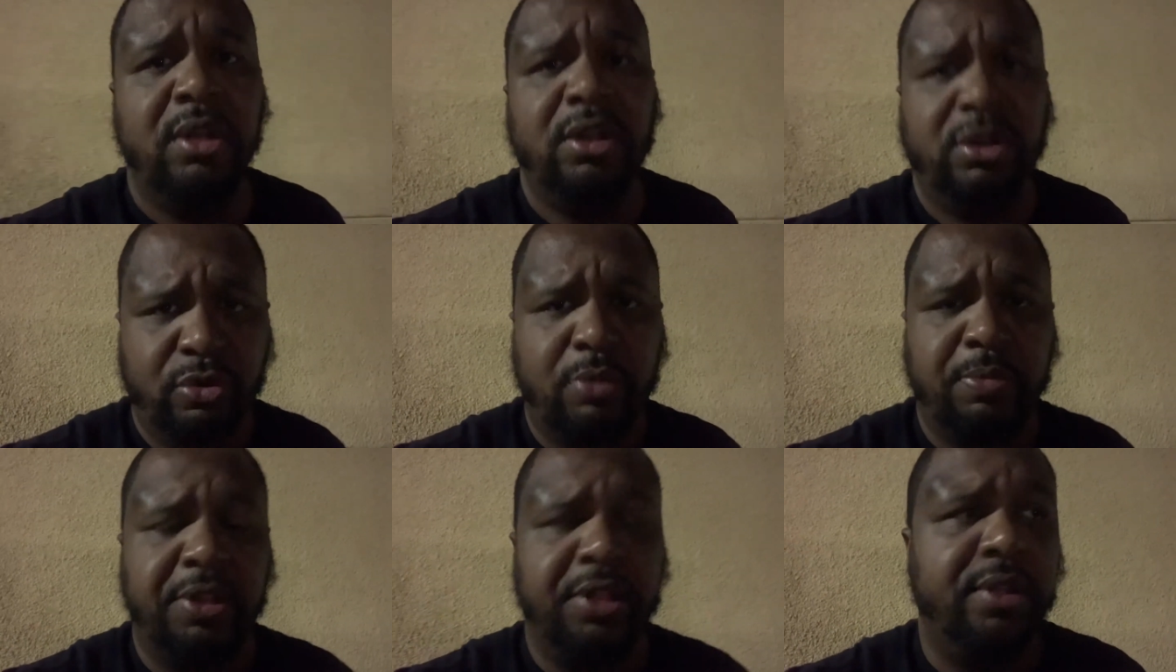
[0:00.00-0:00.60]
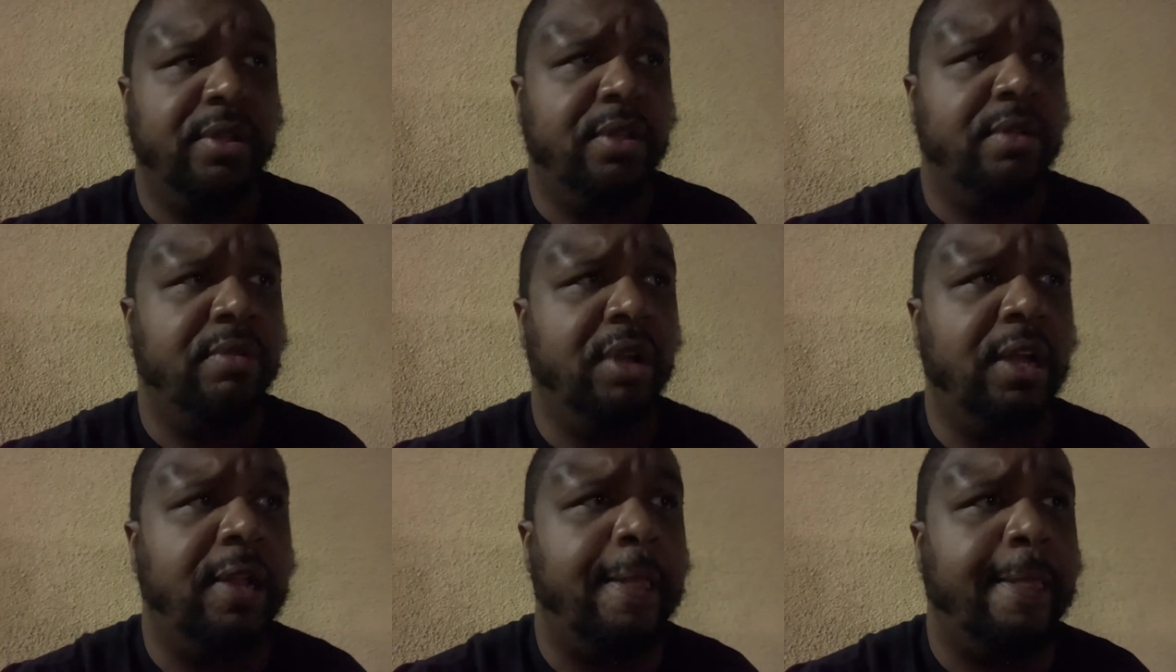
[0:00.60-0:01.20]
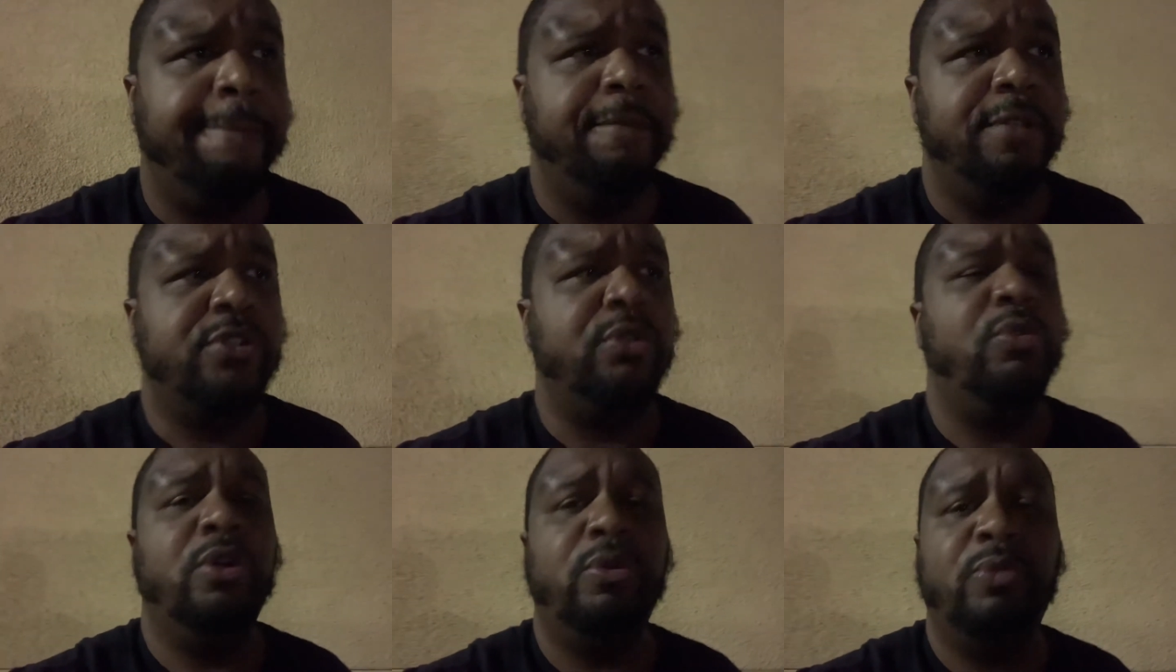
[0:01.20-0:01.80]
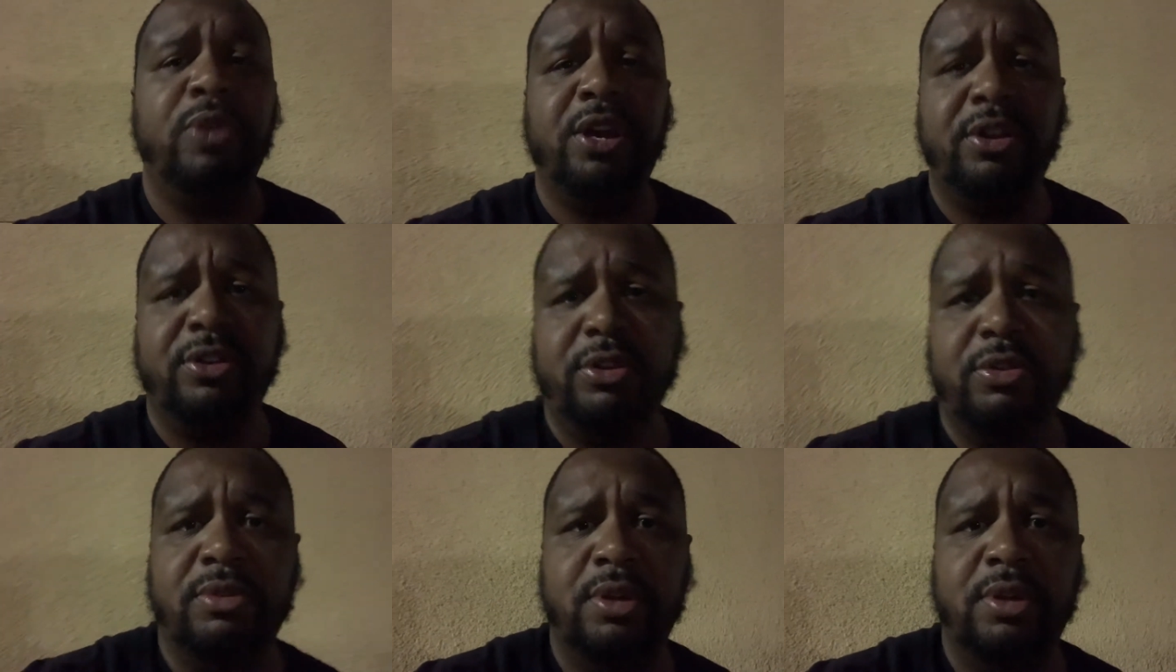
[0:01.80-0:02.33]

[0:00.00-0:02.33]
normally, right? So what are we gonna do?